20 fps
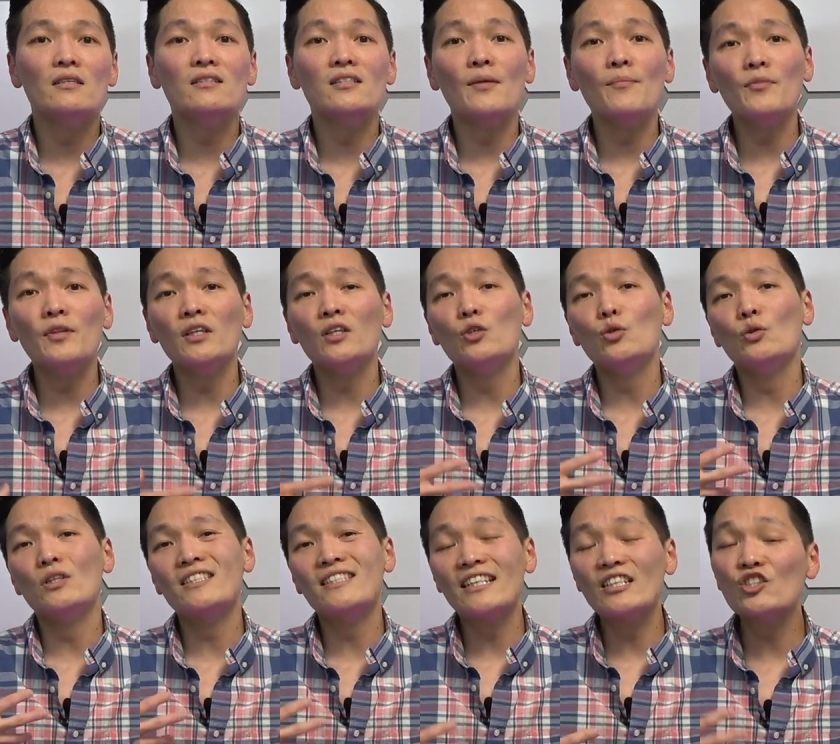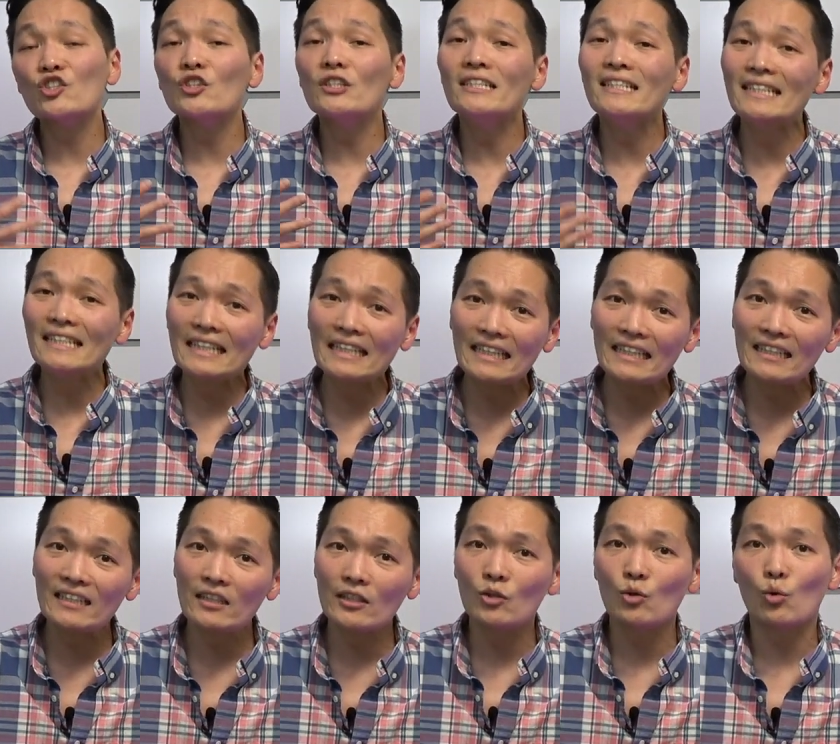something you essentially
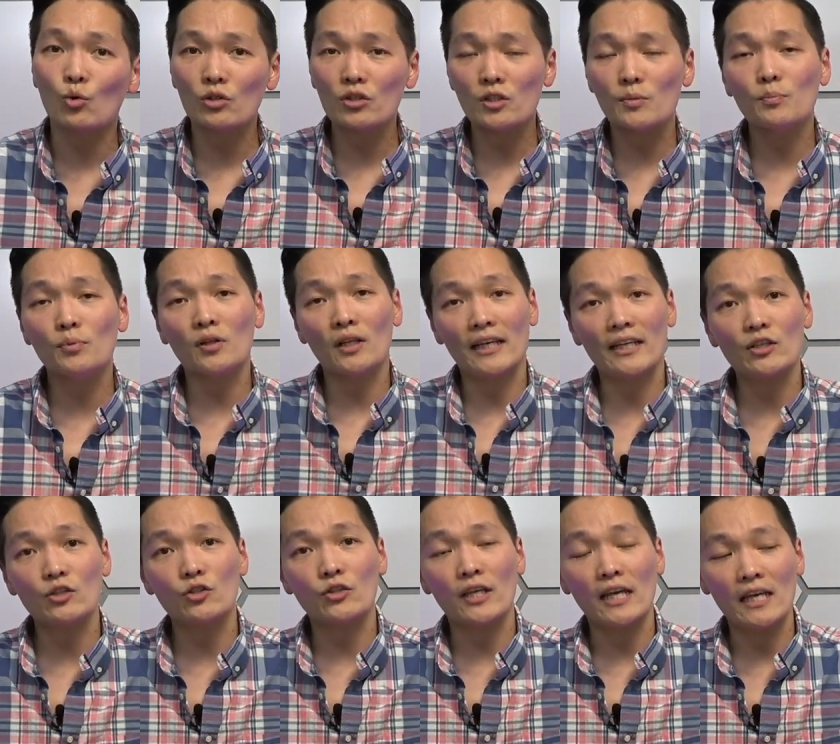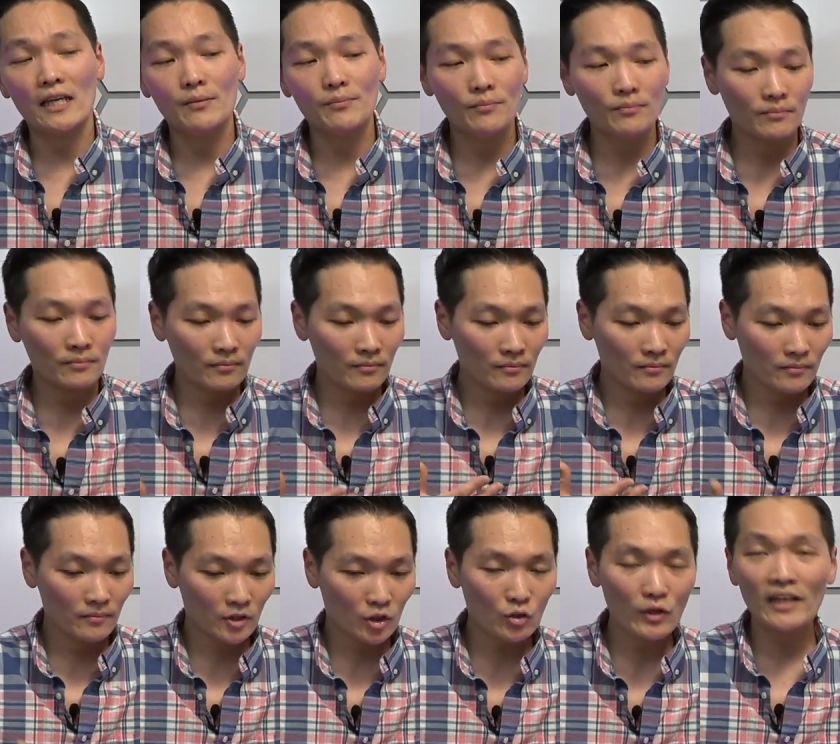need in order to play your game
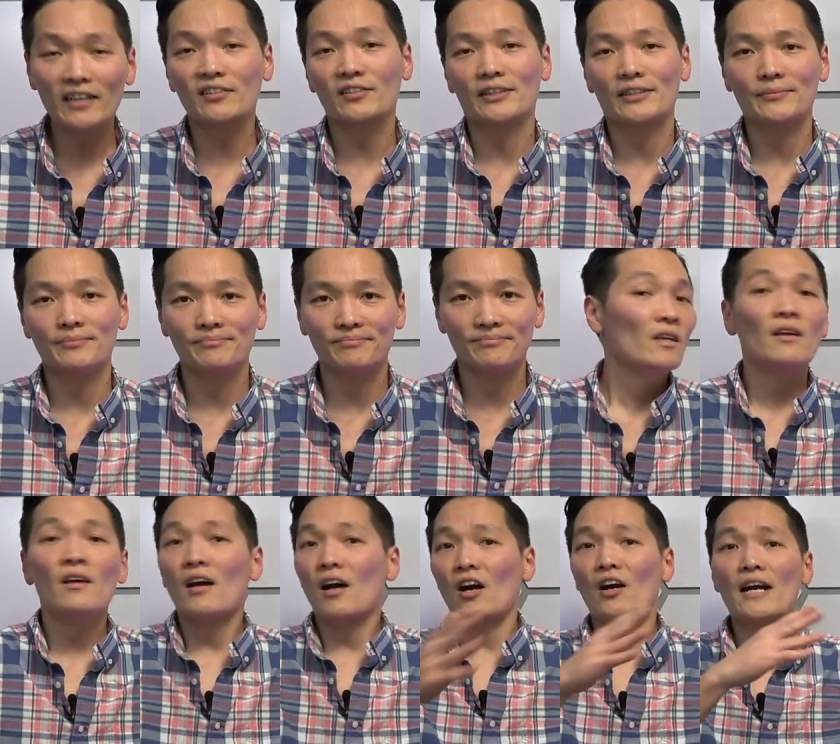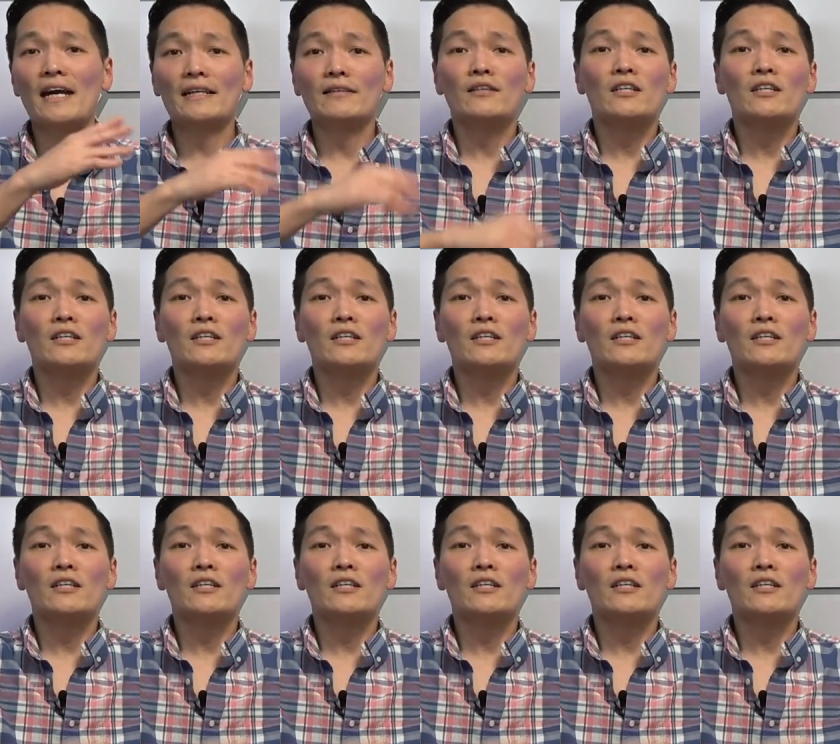correctly. Alright,